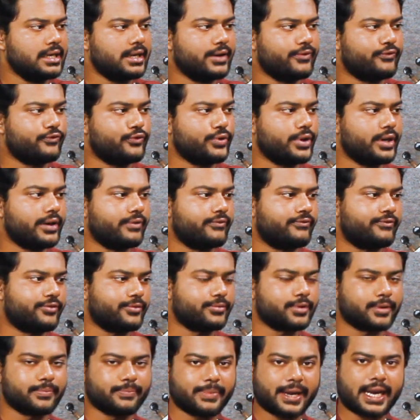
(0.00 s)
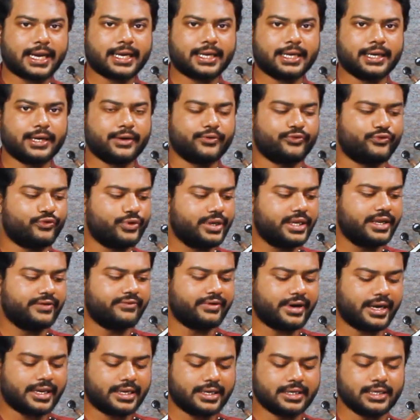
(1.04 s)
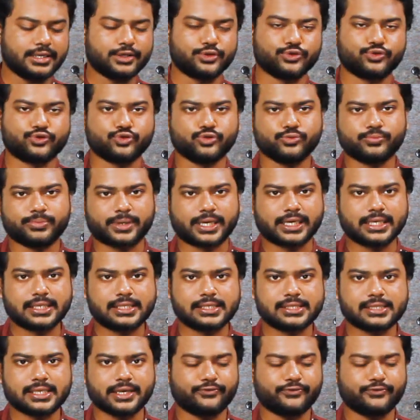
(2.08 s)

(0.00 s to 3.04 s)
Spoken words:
if from the back, if we divide it into two parts,